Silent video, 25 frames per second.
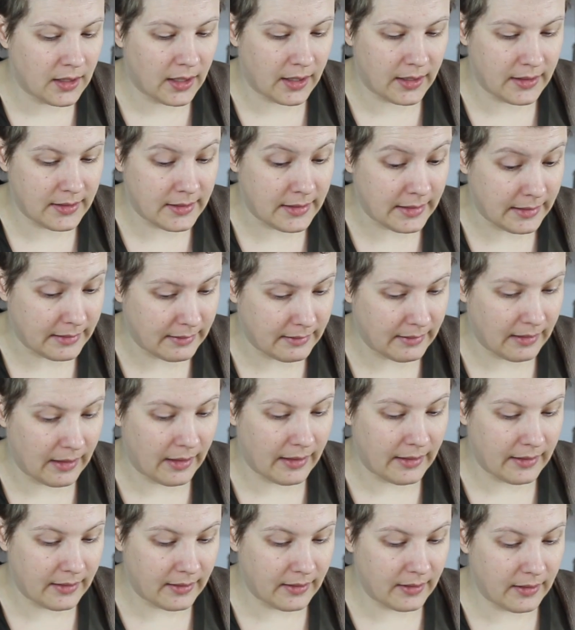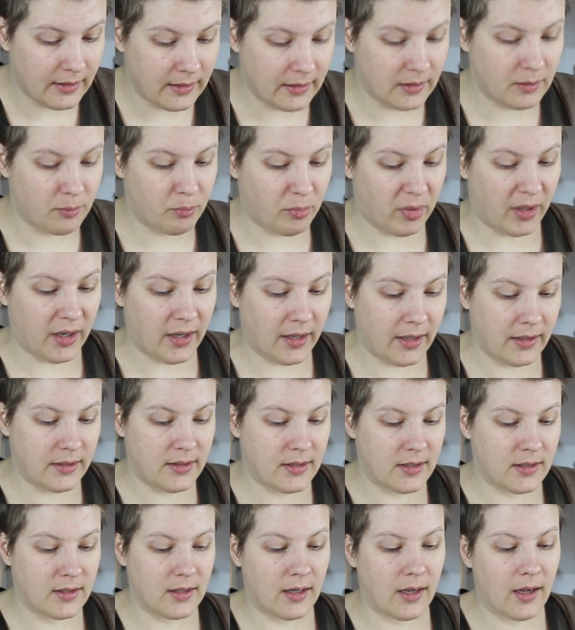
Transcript: I didn't like it, but